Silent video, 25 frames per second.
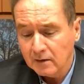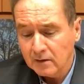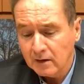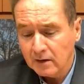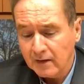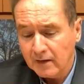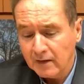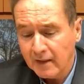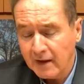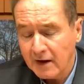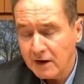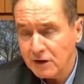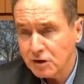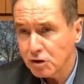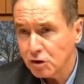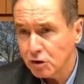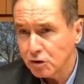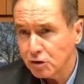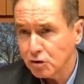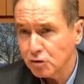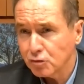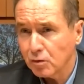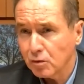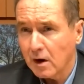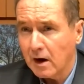they
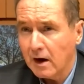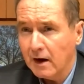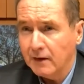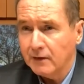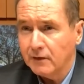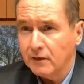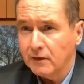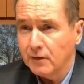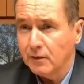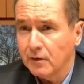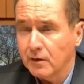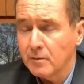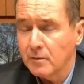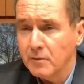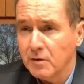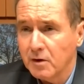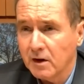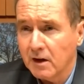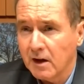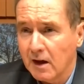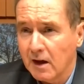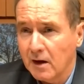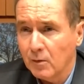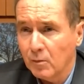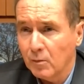should try to
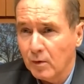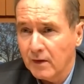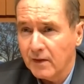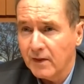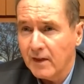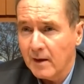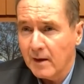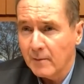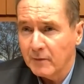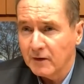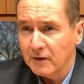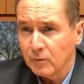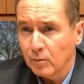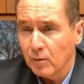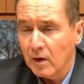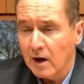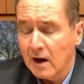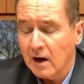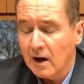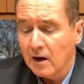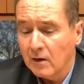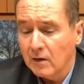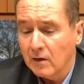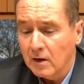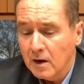communicate with them as
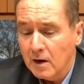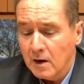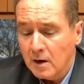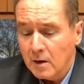well.